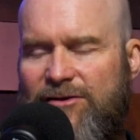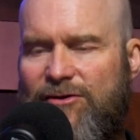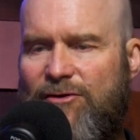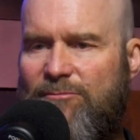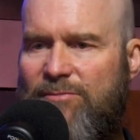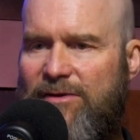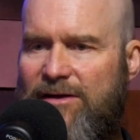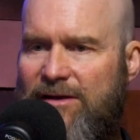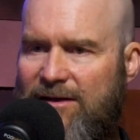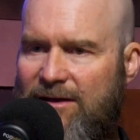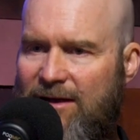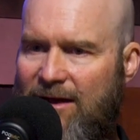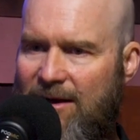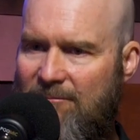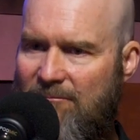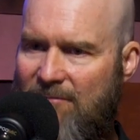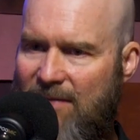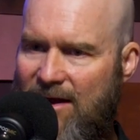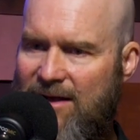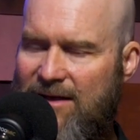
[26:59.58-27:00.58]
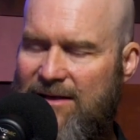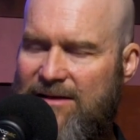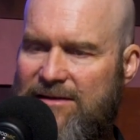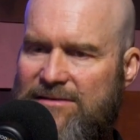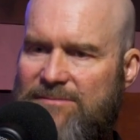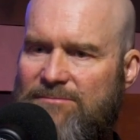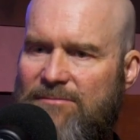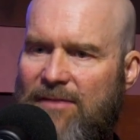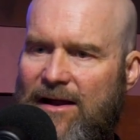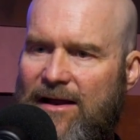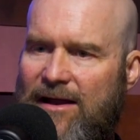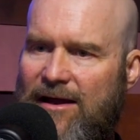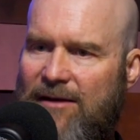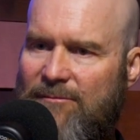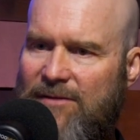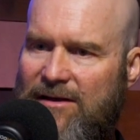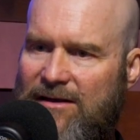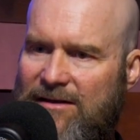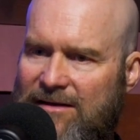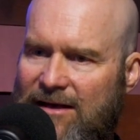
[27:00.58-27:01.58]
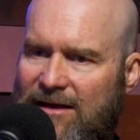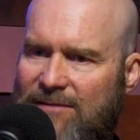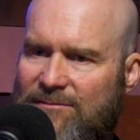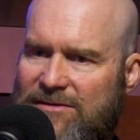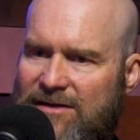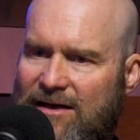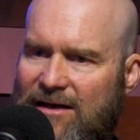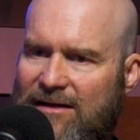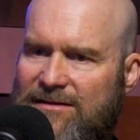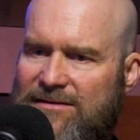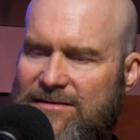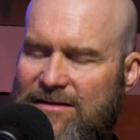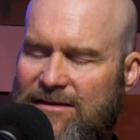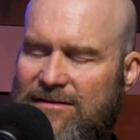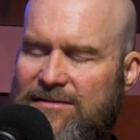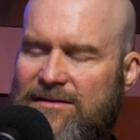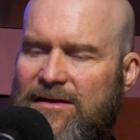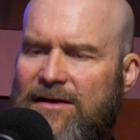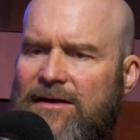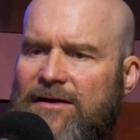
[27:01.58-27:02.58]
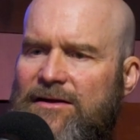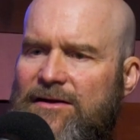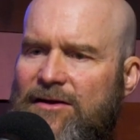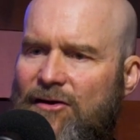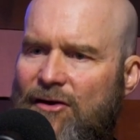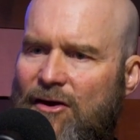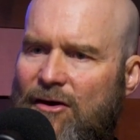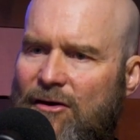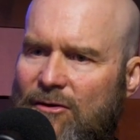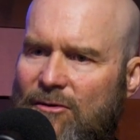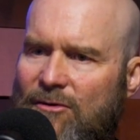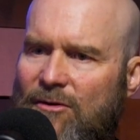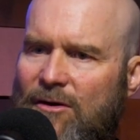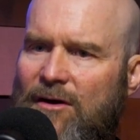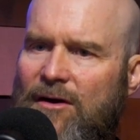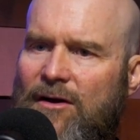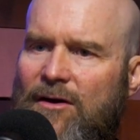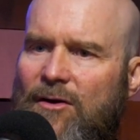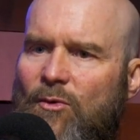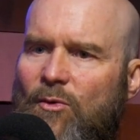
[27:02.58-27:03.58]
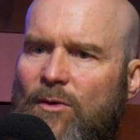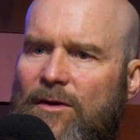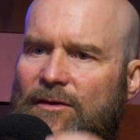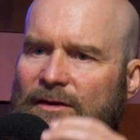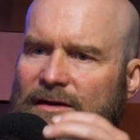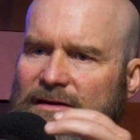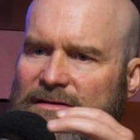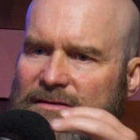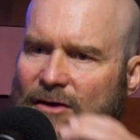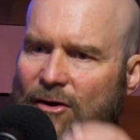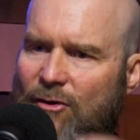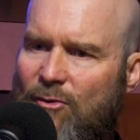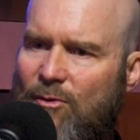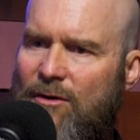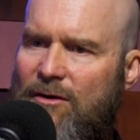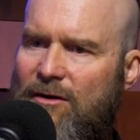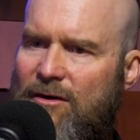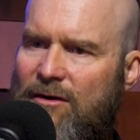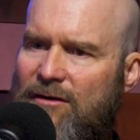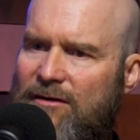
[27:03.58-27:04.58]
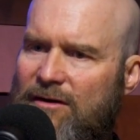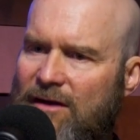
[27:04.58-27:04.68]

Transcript: and you'll be amazed by how many times God says, when this coworker